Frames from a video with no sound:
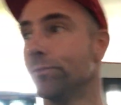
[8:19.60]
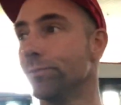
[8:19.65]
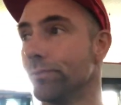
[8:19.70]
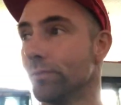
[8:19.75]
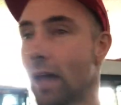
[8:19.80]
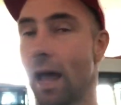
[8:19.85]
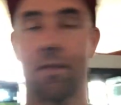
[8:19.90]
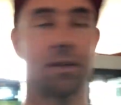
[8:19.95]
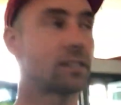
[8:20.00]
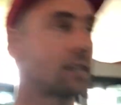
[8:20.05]

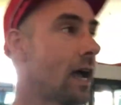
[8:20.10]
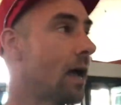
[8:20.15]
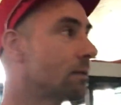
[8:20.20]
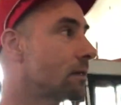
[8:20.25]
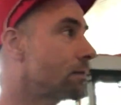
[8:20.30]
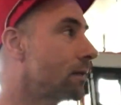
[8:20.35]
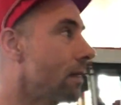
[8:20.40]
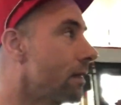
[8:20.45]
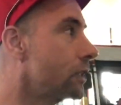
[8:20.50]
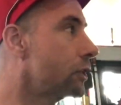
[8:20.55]
Other times I've
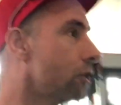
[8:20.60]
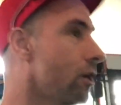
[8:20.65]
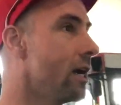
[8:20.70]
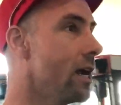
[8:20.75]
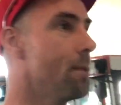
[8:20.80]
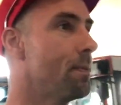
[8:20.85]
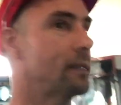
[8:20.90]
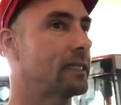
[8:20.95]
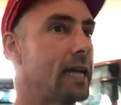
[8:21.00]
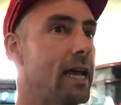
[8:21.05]
done the
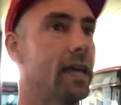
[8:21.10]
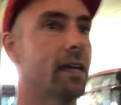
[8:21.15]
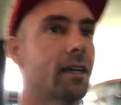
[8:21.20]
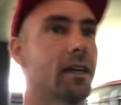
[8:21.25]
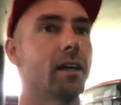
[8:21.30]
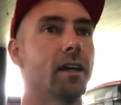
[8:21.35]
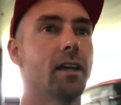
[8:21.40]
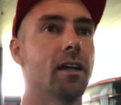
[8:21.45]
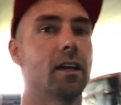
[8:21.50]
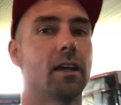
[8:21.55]
trip, it's
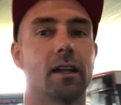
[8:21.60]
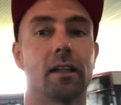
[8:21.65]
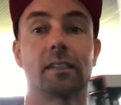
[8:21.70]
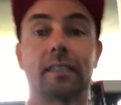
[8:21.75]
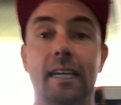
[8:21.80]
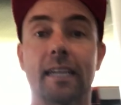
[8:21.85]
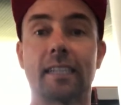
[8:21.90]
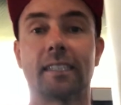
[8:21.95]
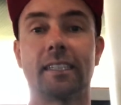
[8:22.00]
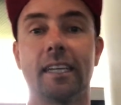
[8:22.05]
taken
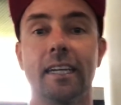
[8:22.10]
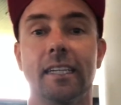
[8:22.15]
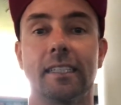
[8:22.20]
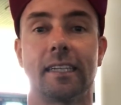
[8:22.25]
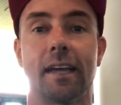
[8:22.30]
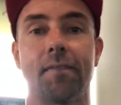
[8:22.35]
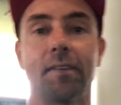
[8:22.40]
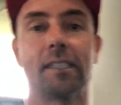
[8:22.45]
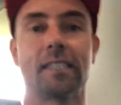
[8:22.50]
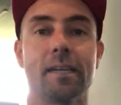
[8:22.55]
60,
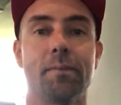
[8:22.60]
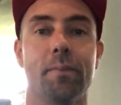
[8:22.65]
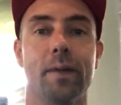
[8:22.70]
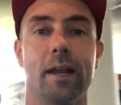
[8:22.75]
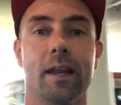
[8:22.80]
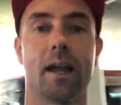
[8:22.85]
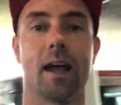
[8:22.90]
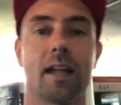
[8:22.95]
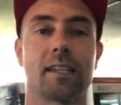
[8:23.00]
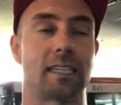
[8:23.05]
70
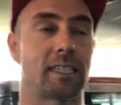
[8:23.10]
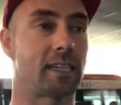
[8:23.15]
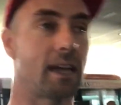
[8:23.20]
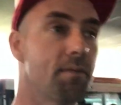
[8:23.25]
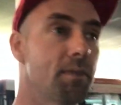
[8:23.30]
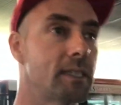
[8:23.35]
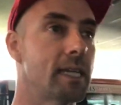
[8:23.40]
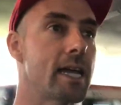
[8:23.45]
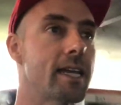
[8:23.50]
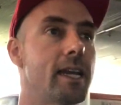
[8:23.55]
minutes. It's never
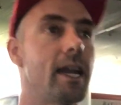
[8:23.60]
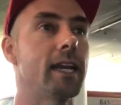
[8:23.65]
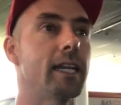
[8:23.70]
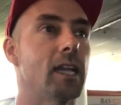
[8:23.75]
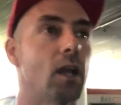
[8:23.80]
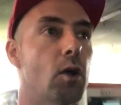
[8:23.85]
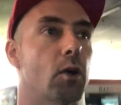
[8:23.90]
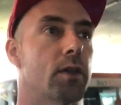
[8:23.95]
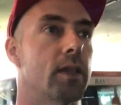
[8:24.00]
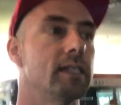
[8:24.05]
taken any
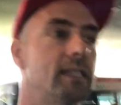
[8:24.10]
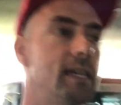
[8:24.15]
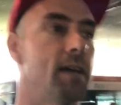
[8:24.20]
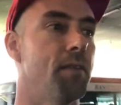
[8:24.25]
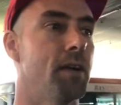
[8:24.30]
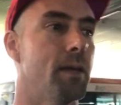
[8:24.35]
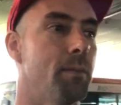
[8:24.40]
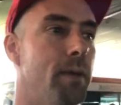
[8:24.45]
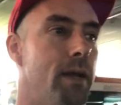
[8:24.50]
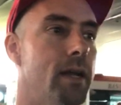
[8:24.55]
longer than
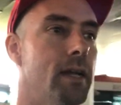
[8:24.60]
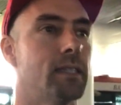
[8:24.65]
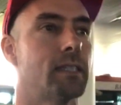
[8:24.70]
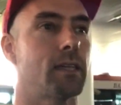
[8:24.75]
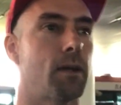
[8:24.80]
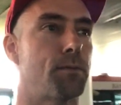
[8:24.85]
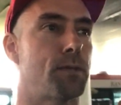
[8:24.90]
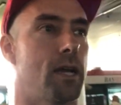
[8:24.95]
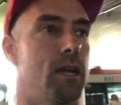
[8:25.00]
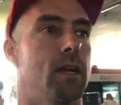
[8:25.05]
70 minutes.
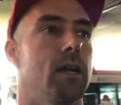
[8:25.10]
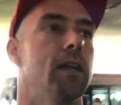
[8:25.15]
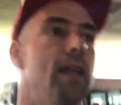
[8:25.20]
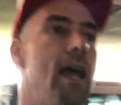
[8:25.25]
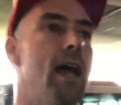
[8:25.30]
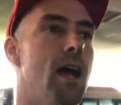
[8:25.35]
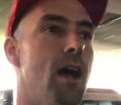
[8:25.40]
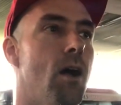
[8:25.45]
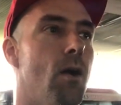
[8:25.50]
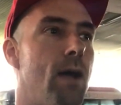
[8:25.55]
I've done it
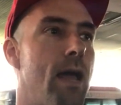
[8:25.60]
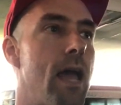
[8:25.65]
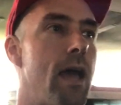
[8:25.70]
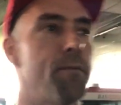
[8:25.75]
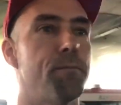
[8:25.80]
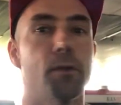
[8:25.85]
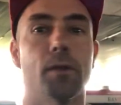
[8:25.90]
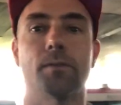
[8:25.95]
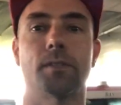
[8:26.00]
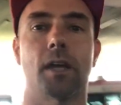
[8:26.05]
now a
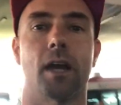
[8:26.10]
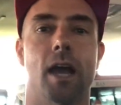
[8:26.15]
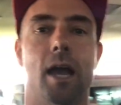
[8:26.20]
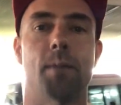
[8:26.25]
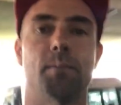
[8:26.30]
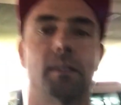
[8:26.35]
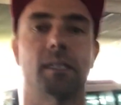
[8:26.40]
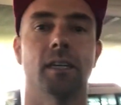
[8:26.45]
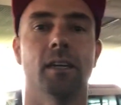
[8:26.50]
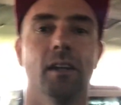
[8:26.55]
handful of
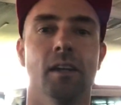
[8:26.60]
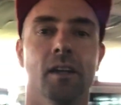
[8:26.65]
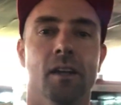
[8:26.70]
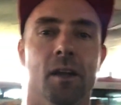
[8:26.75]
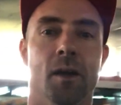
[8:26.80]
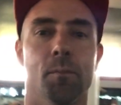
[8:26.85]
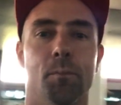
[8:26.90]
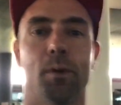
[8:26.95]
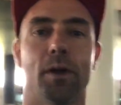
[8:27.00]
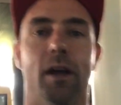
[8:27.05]
times.
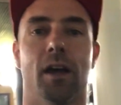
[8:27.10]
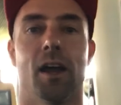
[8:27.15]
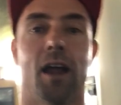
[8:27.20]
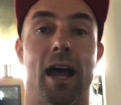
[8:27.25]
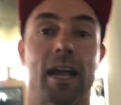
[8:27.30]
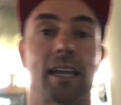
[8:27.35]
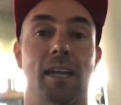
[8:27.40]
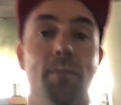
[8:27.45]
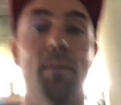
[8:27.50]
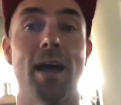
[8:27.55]
But I
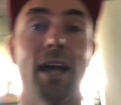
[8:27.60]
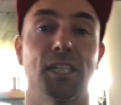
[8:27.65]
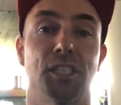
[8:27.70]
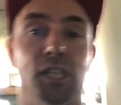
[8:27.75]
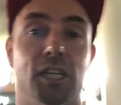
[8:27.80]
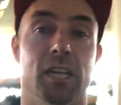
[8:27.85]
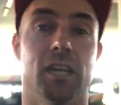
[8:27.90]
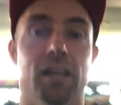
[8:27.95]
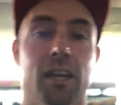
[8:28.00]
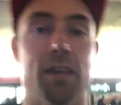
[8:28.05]
can
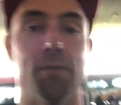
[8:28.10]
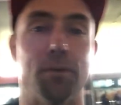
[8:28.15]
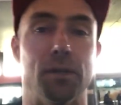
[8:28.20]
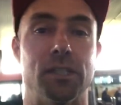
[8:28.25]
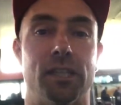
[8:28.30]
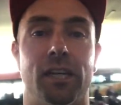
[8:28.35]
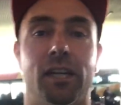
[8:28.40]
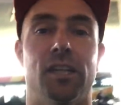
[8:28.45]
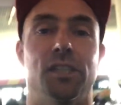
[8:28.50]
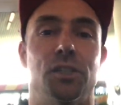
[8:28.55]
imagine if you
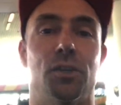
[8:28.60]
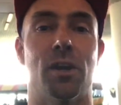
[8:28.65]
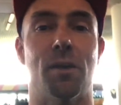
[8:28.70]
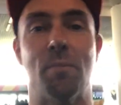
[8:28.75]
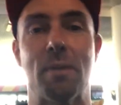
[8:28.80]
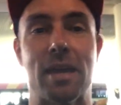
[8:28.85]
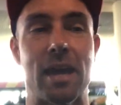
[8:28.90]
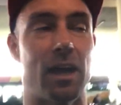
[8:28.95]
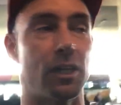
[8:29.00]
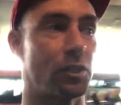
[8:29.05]
did it during
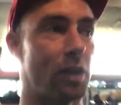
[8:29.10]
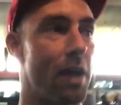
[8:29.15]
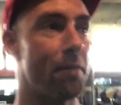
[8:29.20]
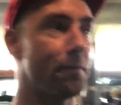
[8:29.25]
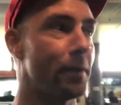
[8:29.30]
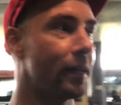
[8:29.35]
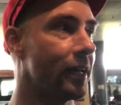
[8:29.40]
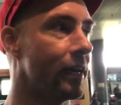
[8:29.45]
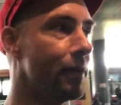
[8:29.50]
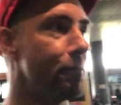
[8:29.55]
peak hour
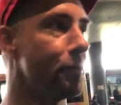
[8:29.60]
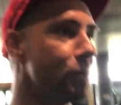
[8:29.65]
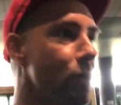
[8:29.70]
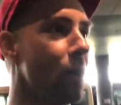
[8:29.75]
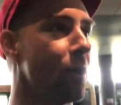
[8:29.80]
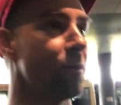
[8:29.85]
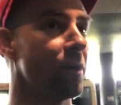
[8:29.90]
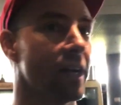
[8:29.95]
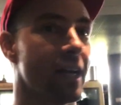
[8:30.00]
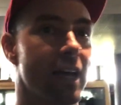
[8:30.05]
traffic and if you got
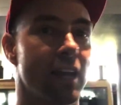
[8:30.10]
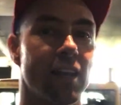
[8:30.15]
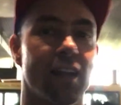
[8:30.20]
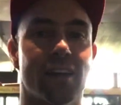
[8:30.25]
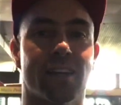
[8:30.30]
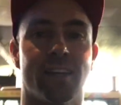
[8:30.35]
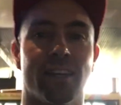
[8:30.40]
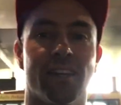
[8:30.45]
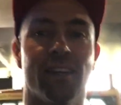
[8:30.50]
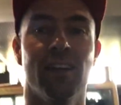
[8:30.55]
really
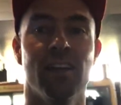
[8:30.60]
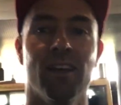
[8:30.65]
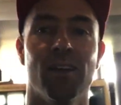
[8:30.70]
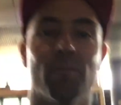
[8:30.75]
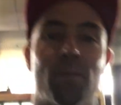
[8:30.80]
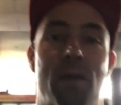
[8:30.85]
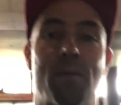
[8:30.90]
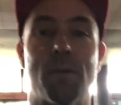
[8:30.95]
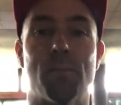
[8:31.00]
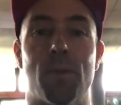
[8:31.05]
unlucky,
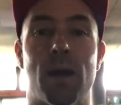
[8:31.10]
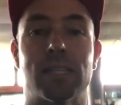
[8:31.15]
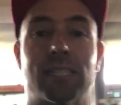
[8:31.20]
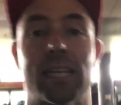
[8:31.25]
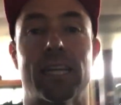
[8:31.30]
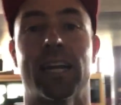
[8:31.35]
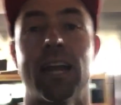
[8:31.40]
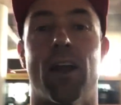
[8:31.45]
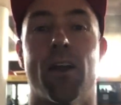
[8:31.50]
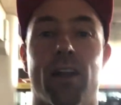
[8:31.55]
maybe it might take
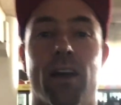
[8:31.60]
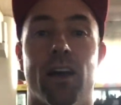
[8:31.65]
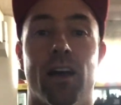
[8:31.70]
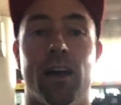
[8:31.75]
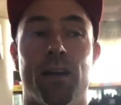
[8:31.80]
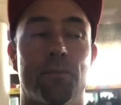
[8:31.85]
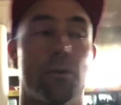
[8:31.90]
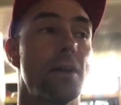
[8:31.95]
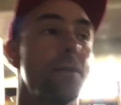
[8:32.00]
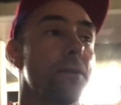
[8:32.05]
an hour and a half
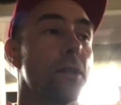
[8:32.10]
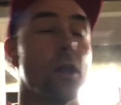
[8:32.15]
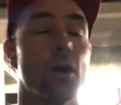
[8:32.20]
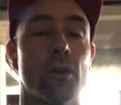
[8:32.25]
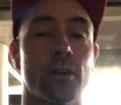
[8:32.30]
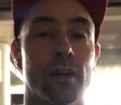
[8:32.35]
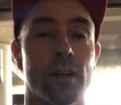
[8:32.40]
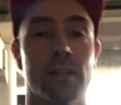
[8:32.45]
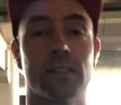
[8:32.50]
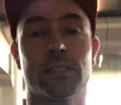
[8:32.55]
or even
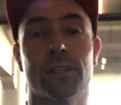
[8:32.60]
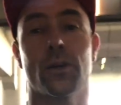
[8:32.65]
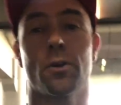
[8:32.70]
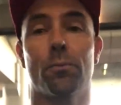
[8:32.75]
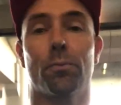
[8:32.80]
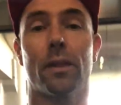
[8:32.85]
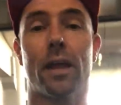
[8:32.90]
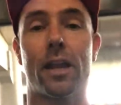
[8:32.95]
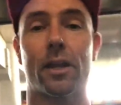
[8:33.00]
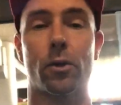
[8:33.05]
longer. So
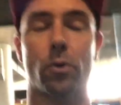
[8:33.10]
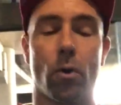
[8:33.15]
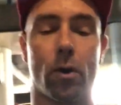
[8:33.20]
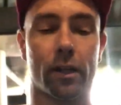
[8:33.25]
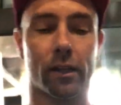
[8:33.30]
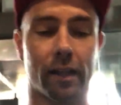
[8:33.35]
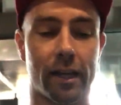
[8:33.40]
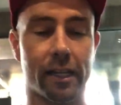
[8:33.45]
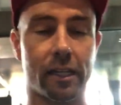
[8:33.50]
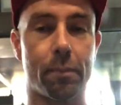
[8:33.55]
plan
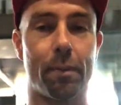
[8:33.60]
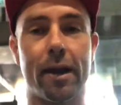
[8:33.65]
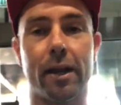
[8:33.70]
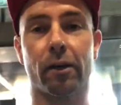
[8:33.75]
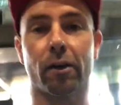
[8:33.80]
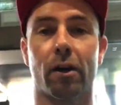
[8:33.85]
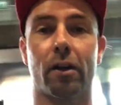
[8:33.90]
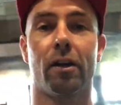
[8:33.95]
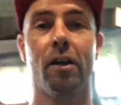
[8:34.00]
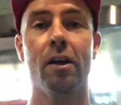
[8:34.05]
accordingly depending on